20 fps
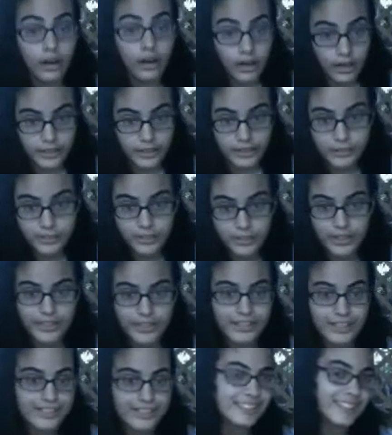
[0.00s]
hot
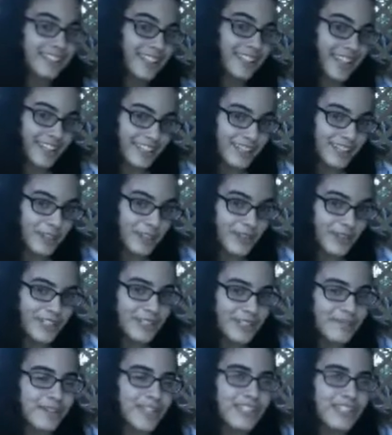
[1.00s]
springs, like the
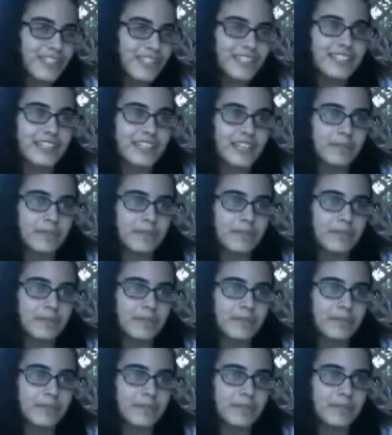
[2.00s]
question mentioned.